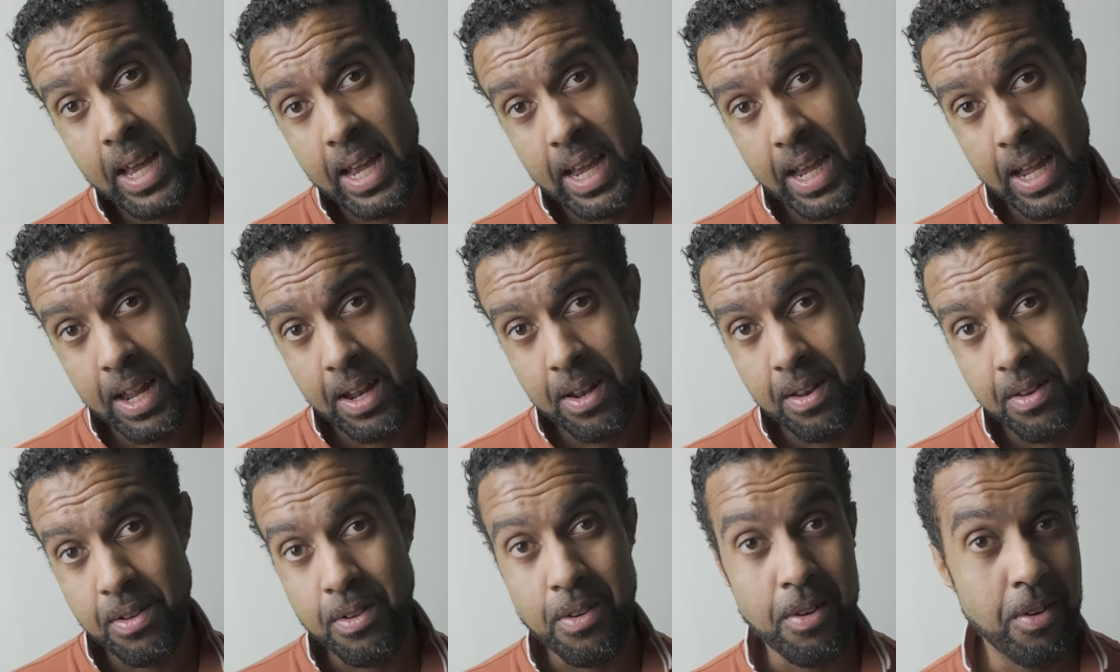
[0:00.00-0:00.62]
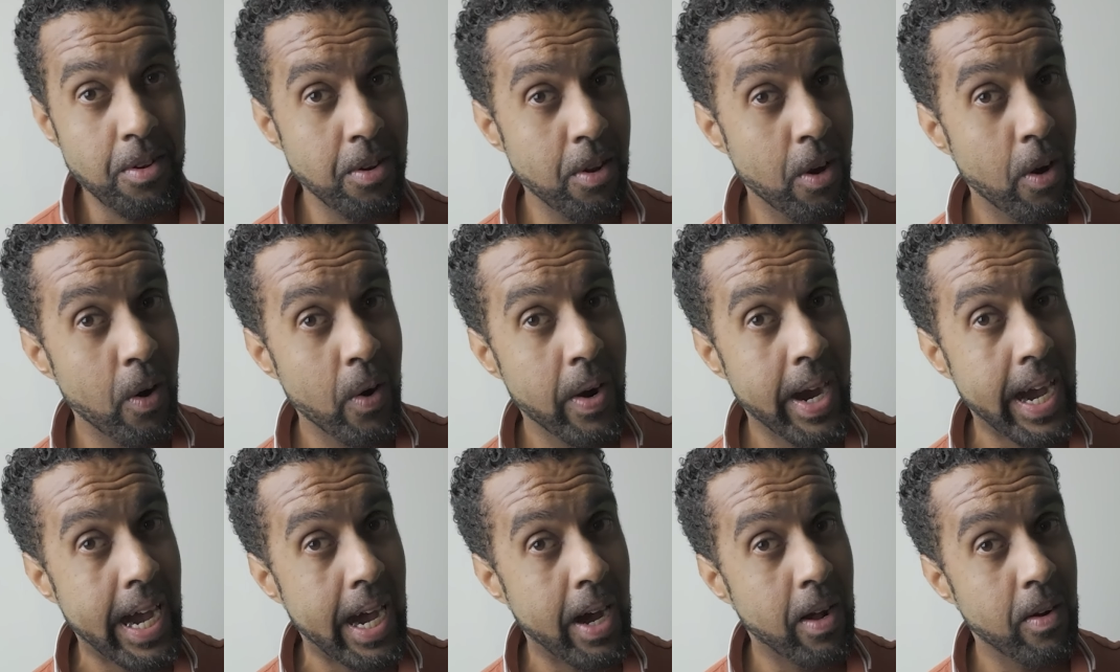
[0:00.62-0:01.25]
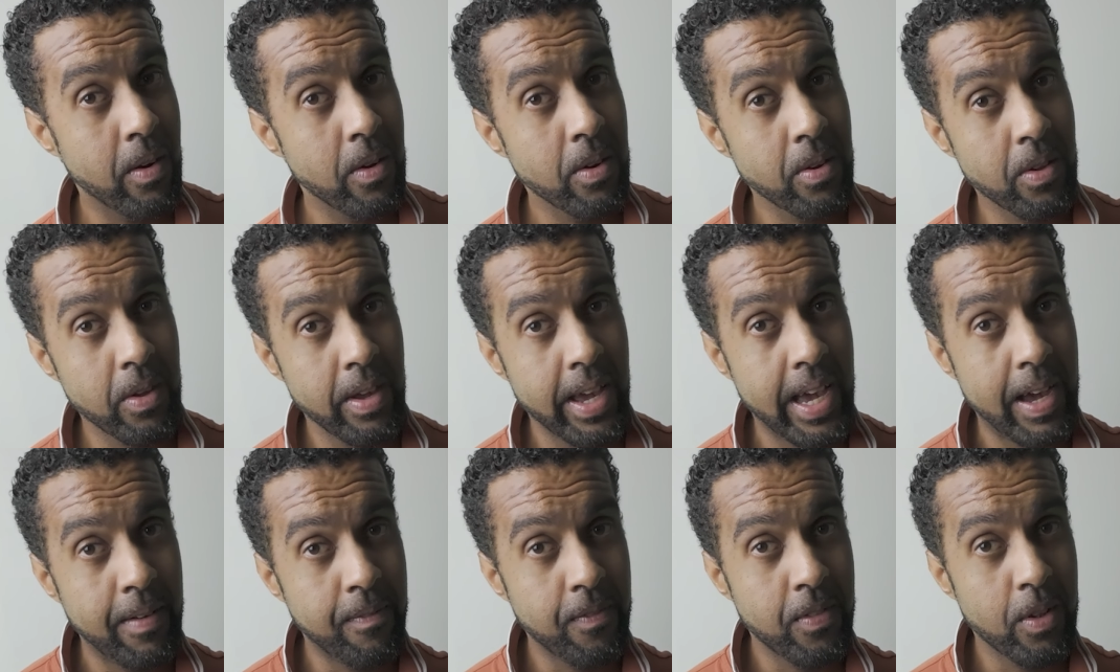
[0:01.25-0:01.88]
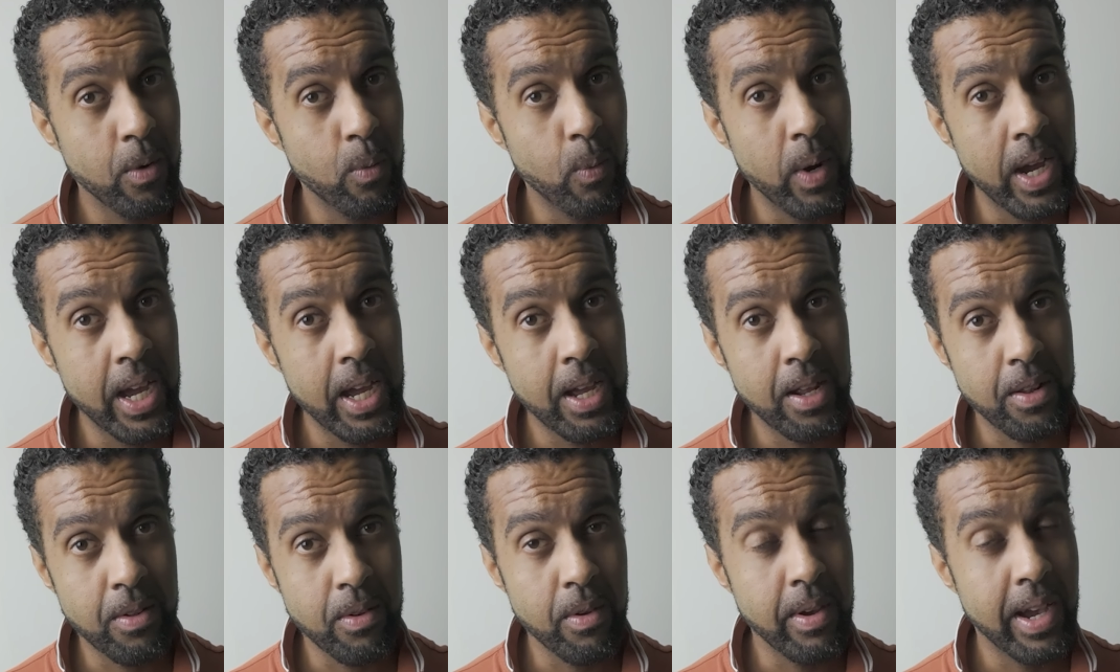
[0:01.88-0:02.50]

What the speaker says: and you know how long you have to wait.